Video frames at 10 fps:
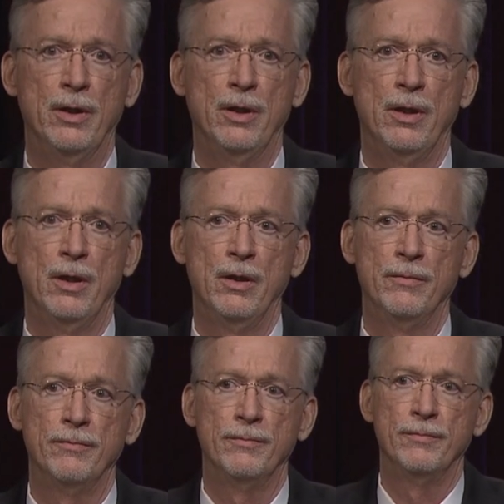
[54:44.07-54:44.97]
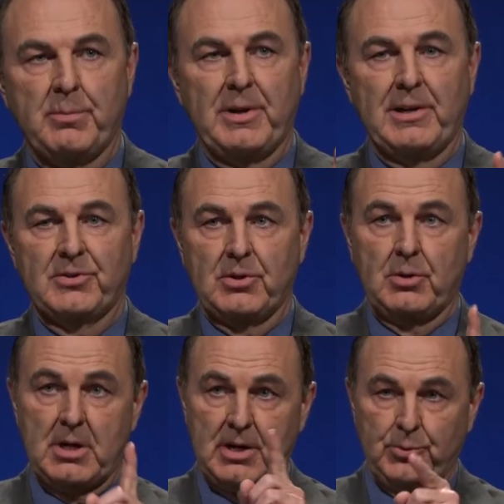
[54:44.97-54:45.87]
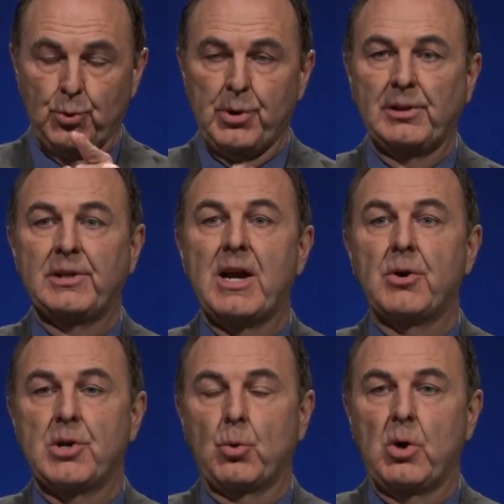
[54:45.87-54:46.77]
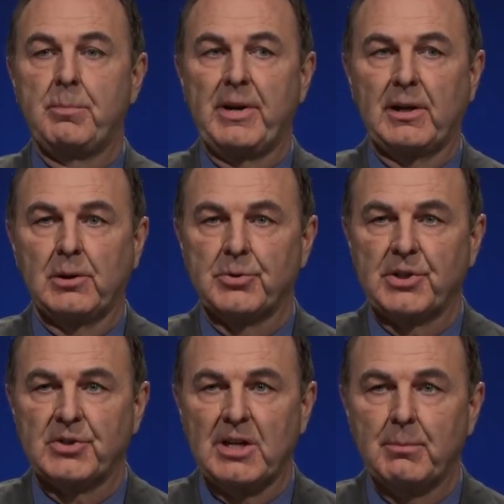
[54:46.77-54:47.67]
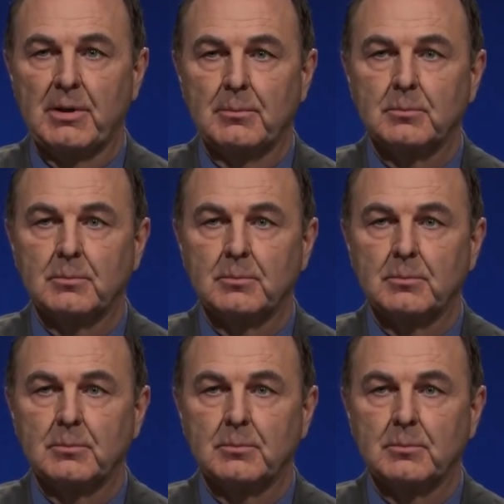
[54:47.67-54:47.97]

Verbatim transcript: That's one, that's one minute. So uh, Drew Wrigley, now your one minute closing statement.